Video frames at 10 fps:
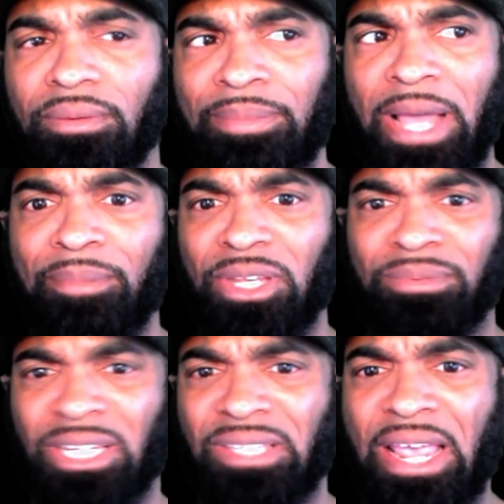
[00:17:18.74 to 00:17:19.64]
I mean, I'm
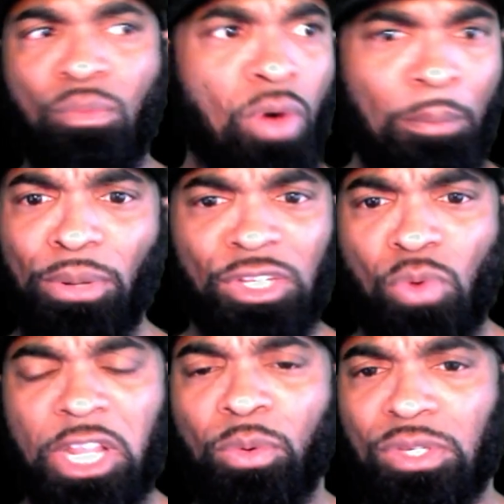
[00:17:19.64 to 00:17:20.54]
just saying 1 +
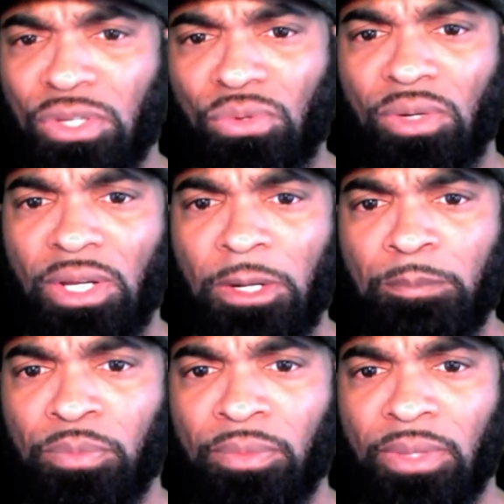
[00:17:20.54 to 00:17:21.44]
1 = 2.
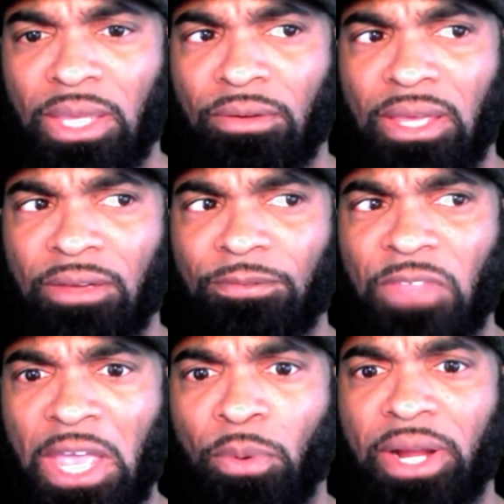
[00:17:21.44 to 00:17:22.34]
If
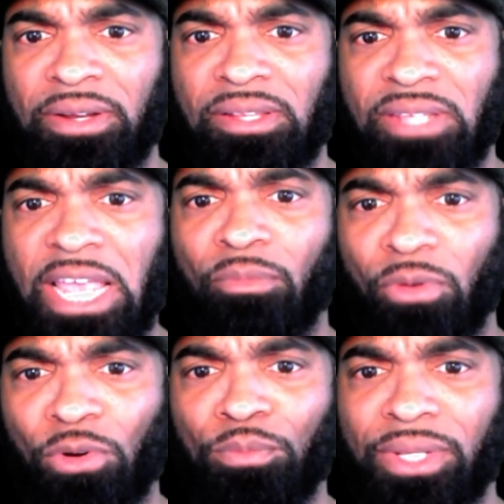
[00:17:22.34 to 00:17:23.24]
they were in the same
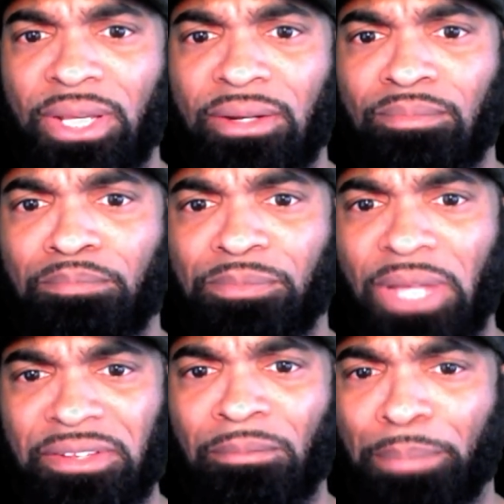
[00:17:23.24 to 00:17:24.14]
room, then
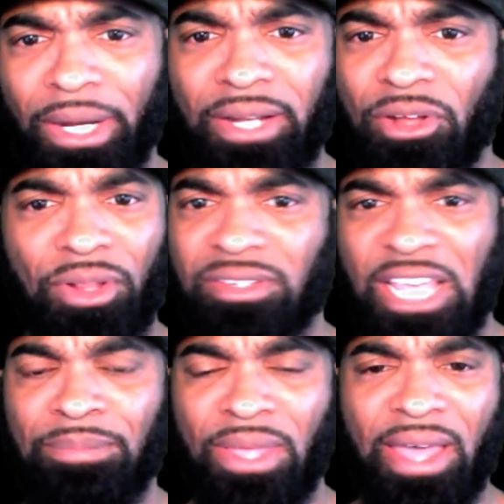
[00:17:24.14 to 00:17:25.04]
doesn't Bud know the
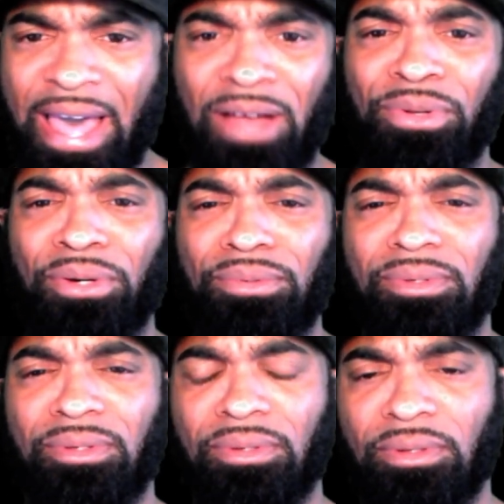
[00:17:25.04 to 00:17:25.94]
same thing Al
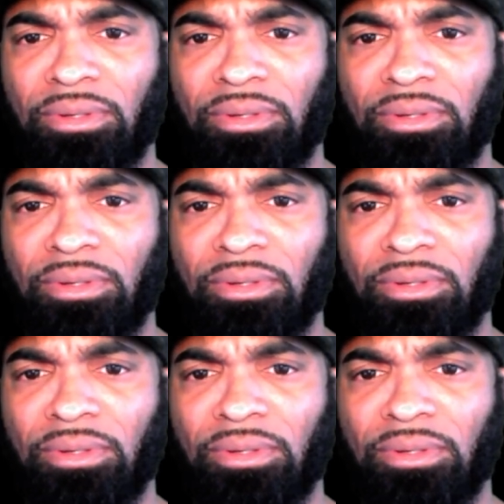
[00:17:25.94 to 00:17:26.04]
knows?